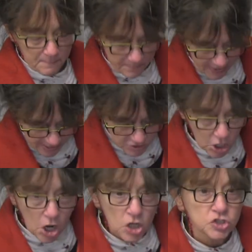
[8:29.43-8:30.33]
Bats
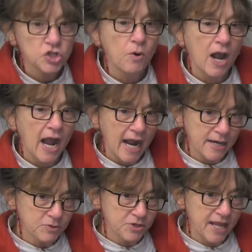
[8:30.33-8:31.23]
also
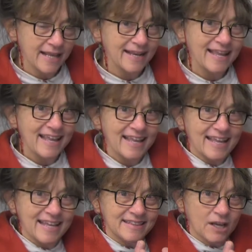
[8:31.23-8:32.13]
hibernate
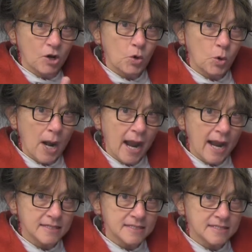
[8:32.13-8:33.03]
in the
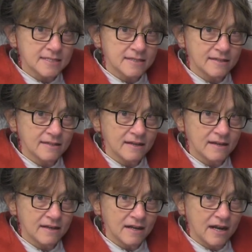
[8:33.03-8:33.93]
cracks
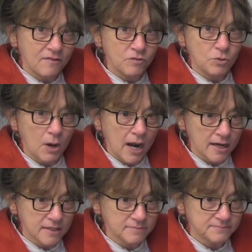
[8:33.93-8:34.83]
of the rock.